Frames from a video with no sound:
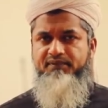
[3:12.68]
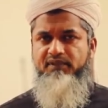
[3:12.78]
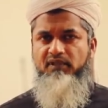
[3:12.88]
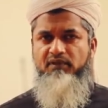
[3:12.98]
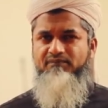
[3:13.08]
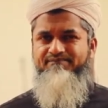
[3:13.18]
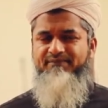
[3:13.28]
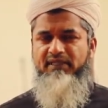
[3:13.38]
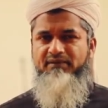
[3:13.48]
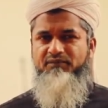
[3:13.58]
you know,
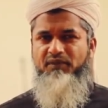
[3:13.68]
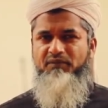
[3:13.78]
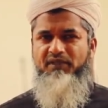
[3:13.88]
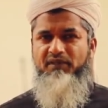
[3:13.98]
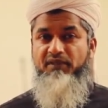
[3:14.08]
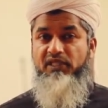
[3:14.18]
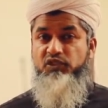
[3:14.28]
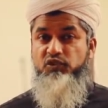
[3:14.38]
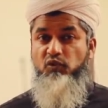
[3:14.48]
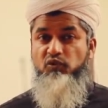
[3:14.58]
uh, with, with a
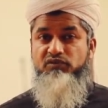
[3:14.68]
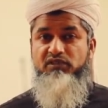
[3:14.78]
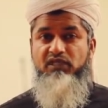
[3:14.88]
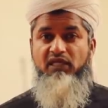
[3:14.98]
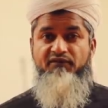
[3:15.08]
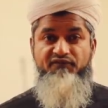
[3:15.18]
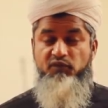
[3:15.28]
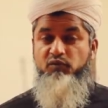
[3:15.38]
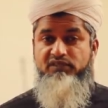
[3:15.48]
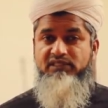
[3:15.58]
short
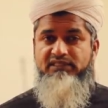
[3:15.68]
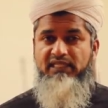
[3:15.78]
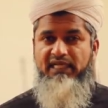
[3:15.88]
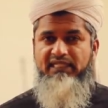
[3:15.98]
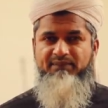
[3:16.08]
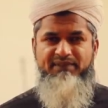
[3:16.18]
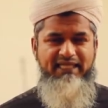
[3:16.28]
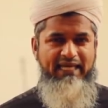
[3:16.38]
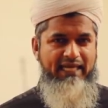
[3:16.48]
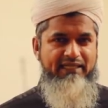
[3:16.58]
fuse inside them and
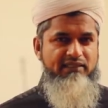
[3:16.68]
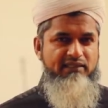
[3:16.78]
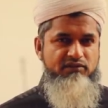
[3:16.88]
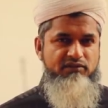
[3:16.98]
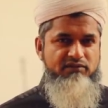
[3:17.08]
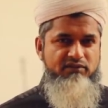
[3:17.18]
the anger could,